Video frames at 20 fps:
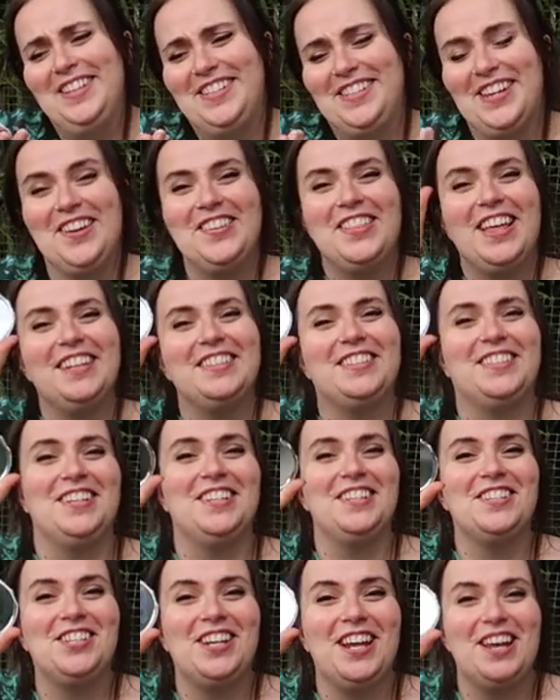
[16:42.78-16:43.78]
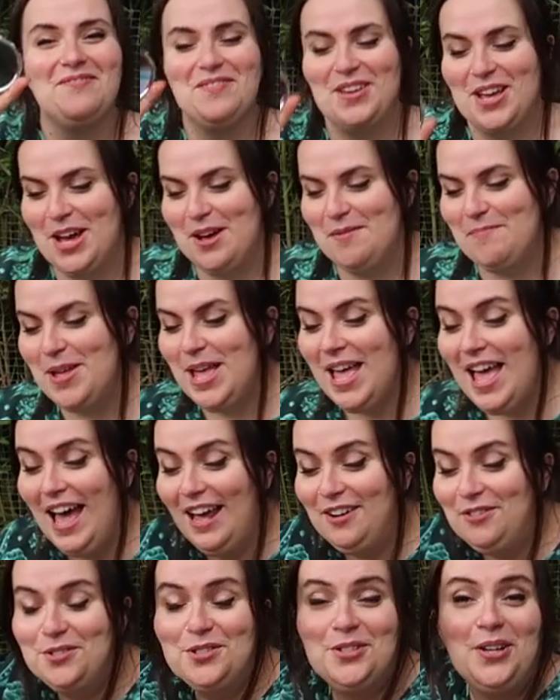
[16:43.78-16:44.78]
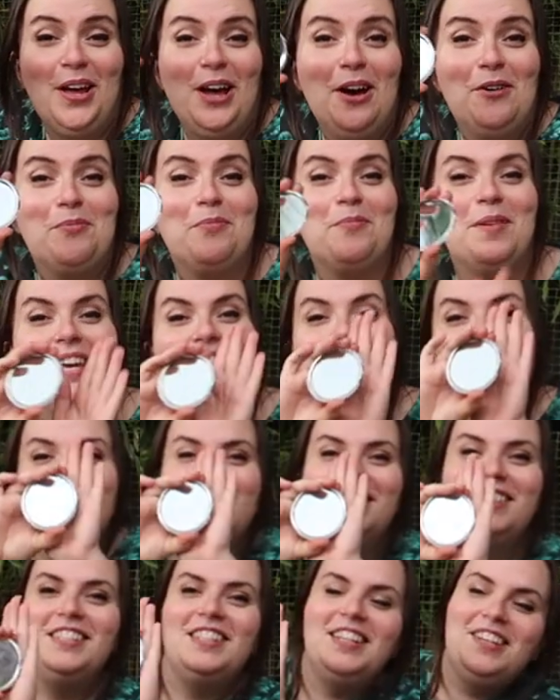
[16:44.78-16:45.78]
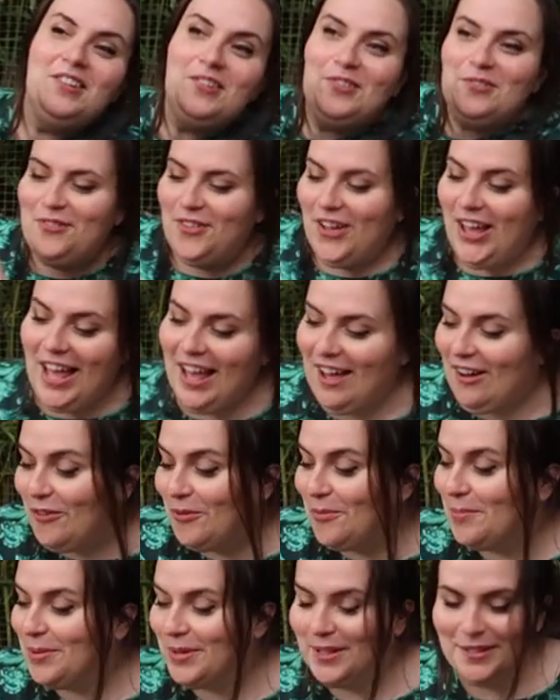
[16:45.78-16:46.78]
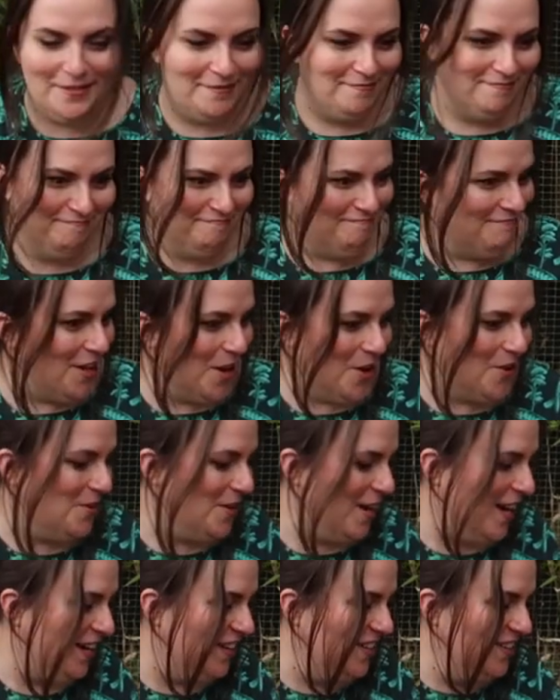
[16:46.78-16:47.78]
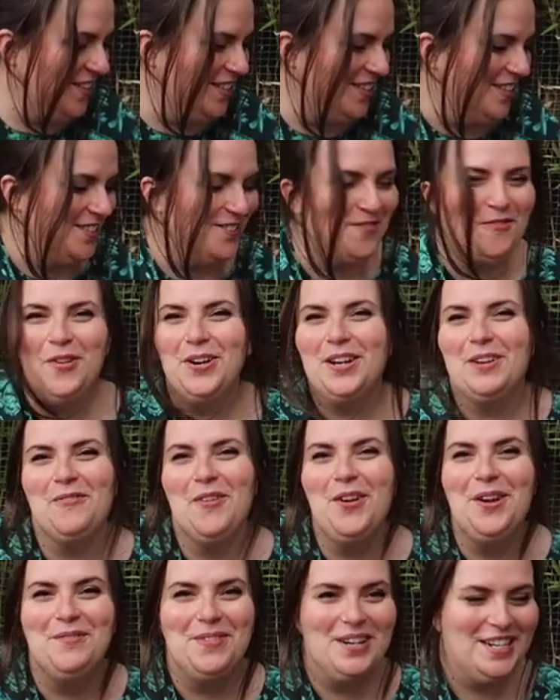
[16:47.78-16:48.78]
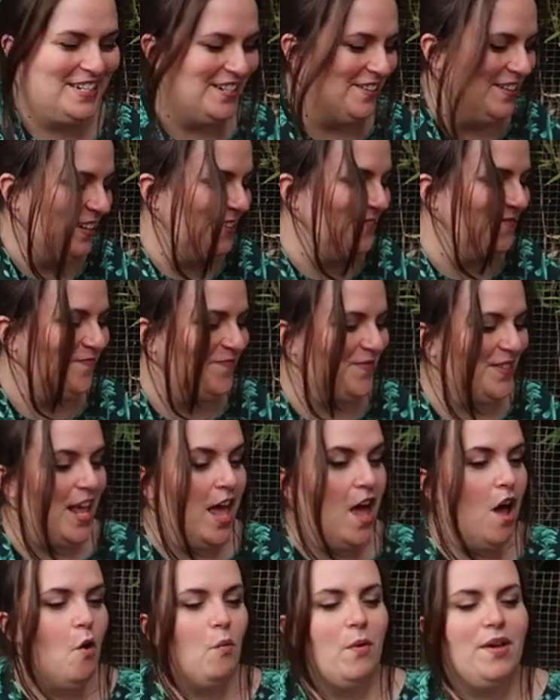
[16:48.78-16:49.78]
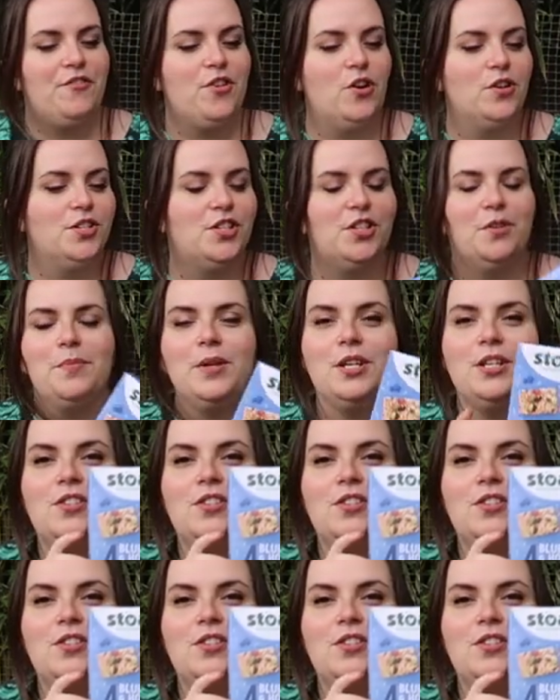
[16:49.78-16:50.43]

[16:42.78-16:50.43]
So that's gonna cheer me up and also help me signal for help. Who knows? What am I doing? We've got some